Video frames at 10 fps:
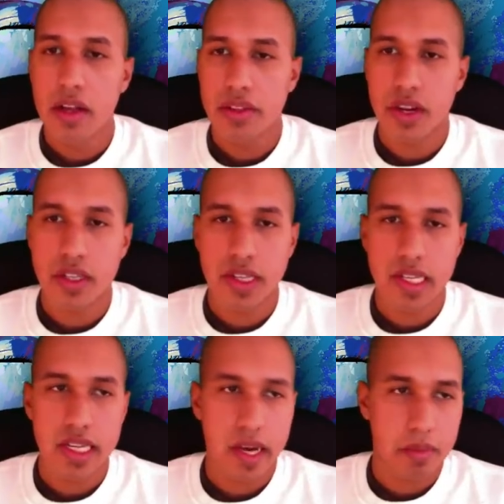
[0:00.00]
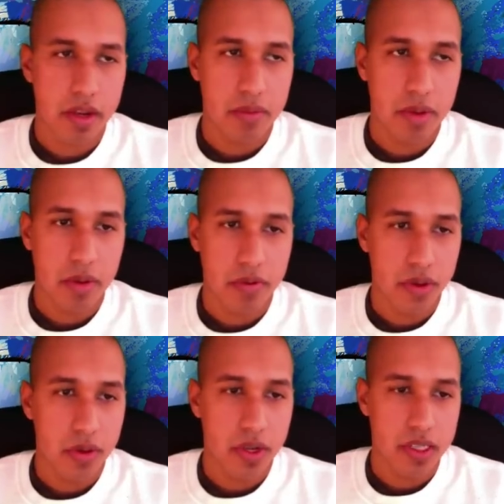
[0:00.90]
Thursday, I'm going to be
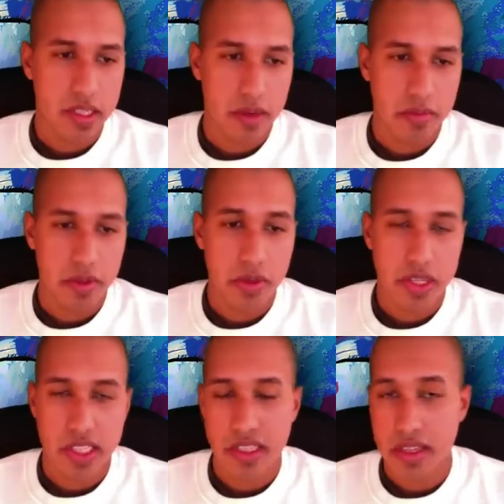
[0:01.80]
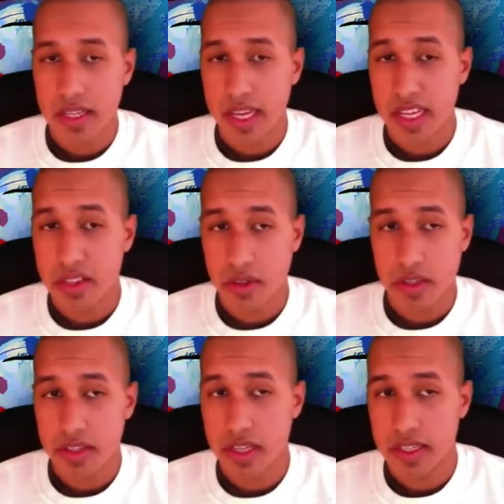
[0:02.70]
reviewing some Muse sites of the day so you can
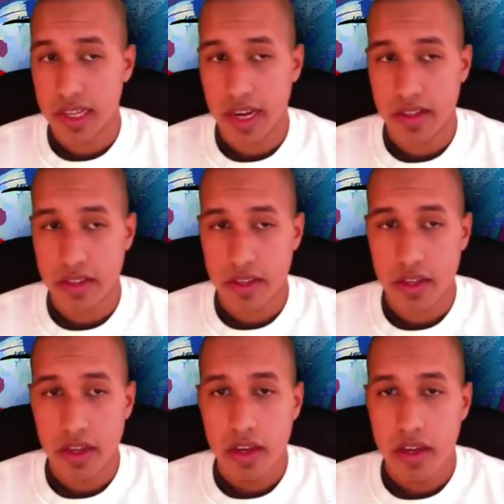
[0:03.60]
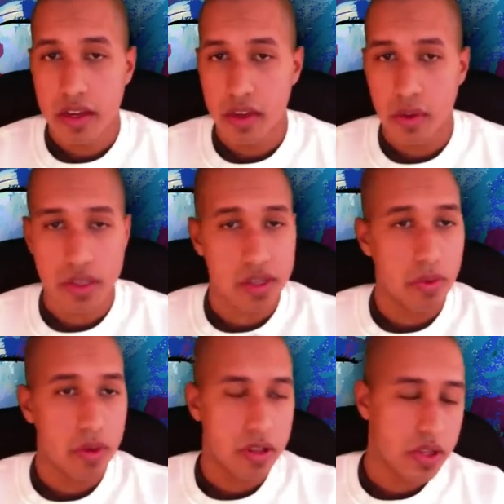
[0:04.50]
see exactly, you know, what
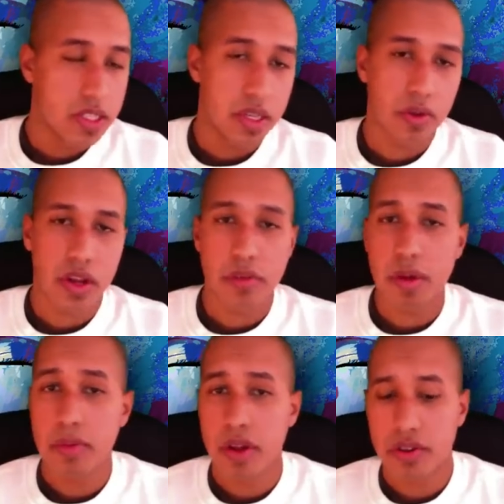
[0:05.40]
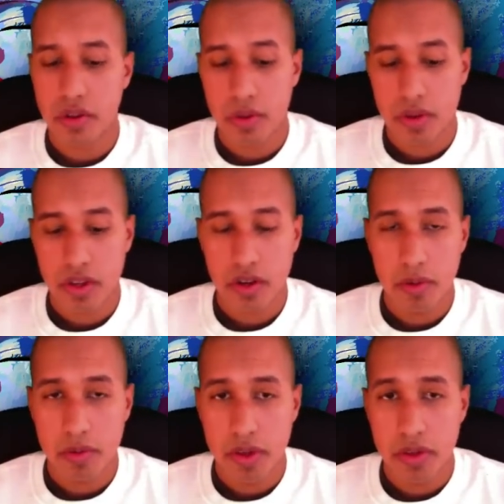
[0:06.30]
you can see what other people are doing with Adobe
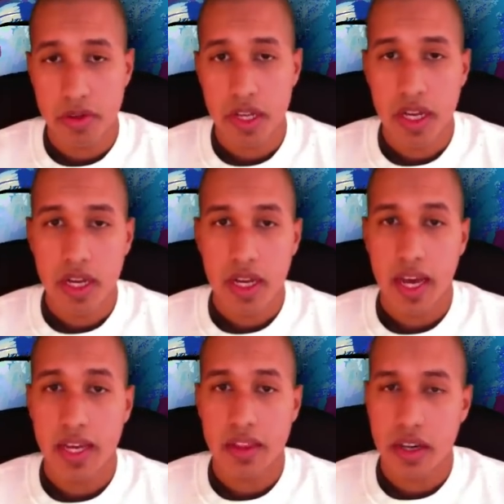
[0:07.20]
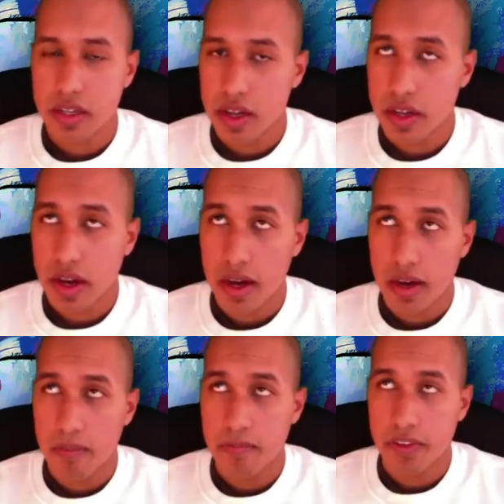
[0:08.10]
Muse. And third,
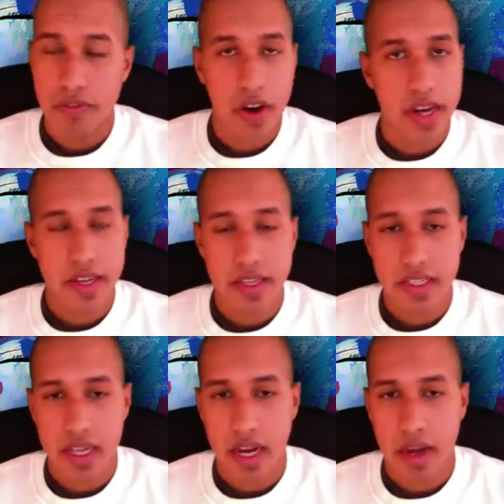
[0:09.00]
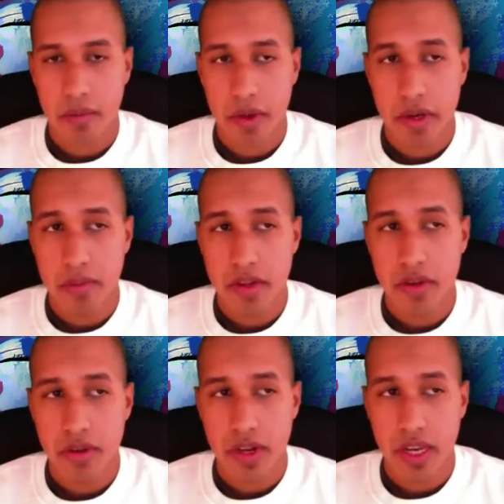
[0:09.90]
um, Fridays, I'm going to be
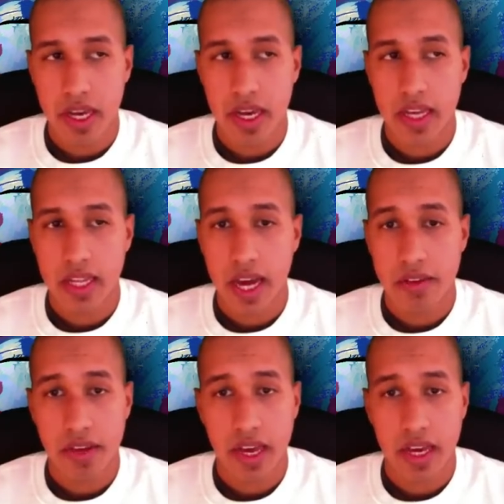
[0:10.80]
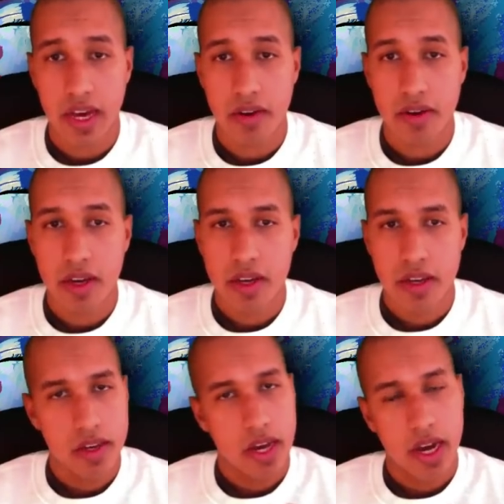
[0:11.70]
doing a live hangout.
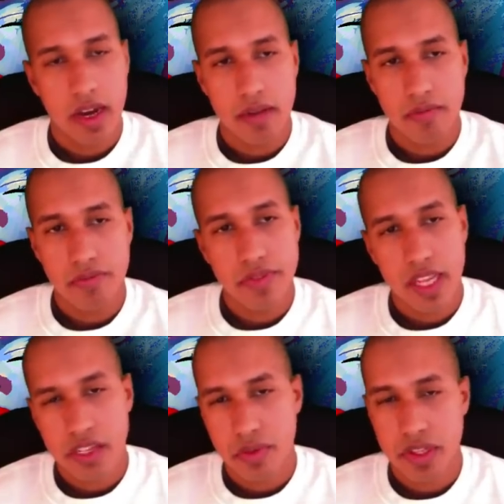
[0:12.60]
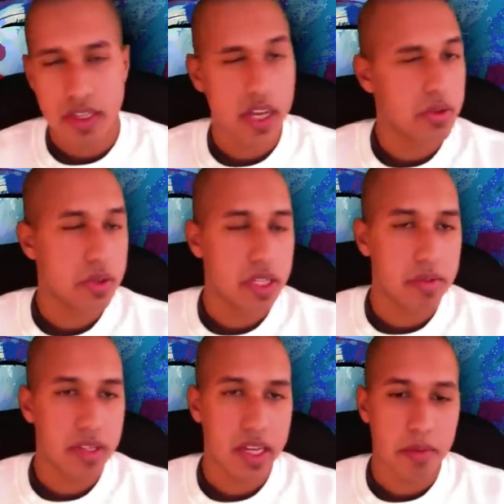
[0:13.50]
Um, that's what the schedule
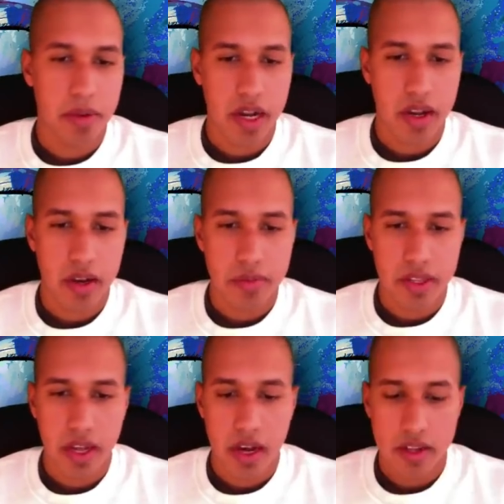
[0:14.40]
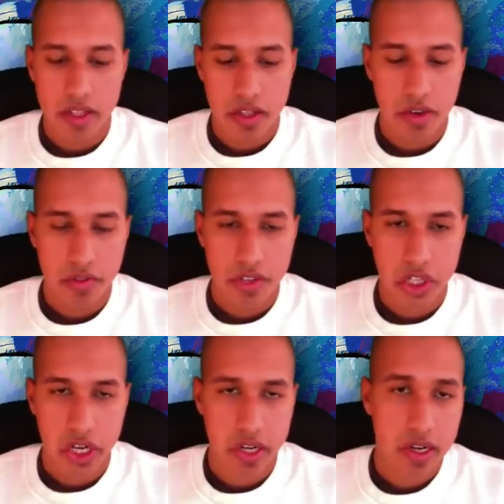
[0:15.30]
seems like, but I'll, up, I'll let you know for
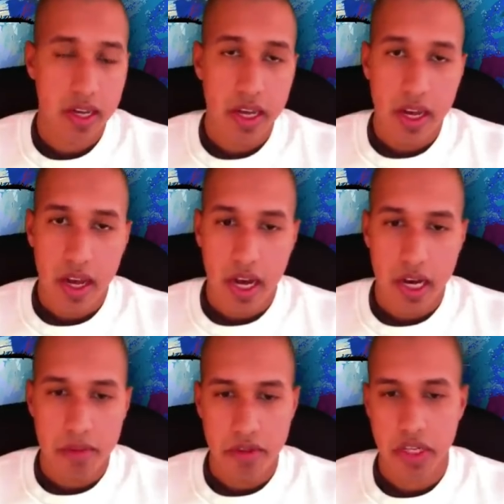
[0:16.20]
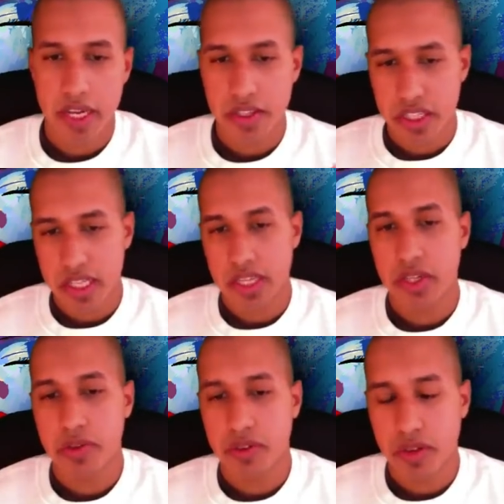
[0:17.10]
sure. Um, so yeah, just stay
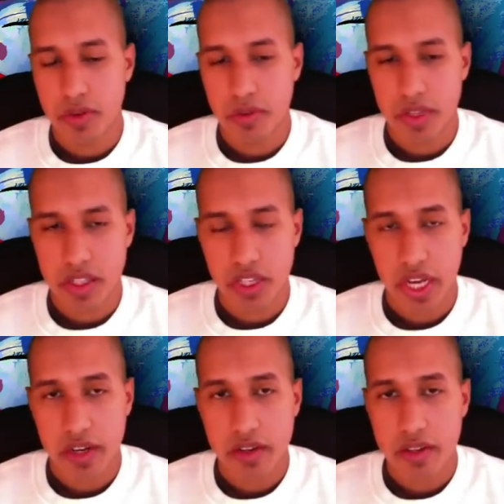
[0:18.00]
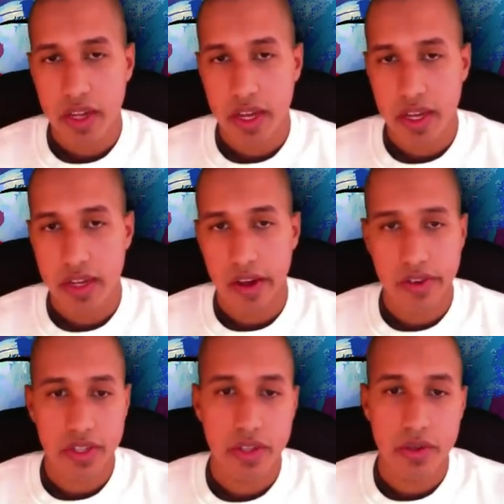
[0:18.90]
tuned, tuned with this channel and I'll
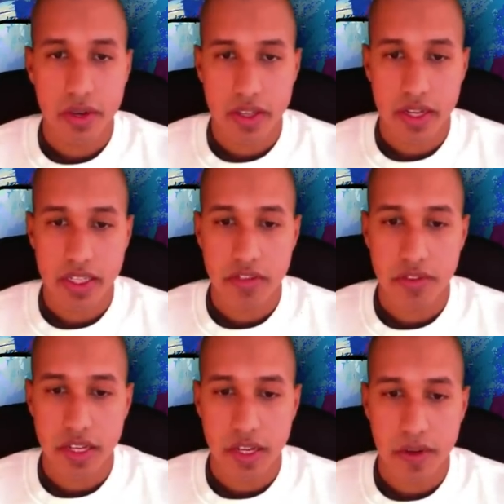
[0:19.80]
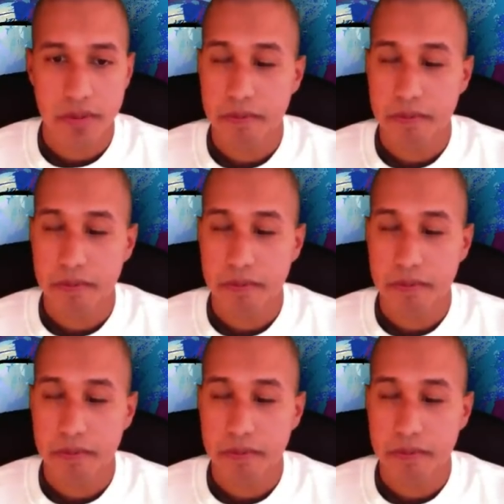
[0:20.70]
see you in the next video.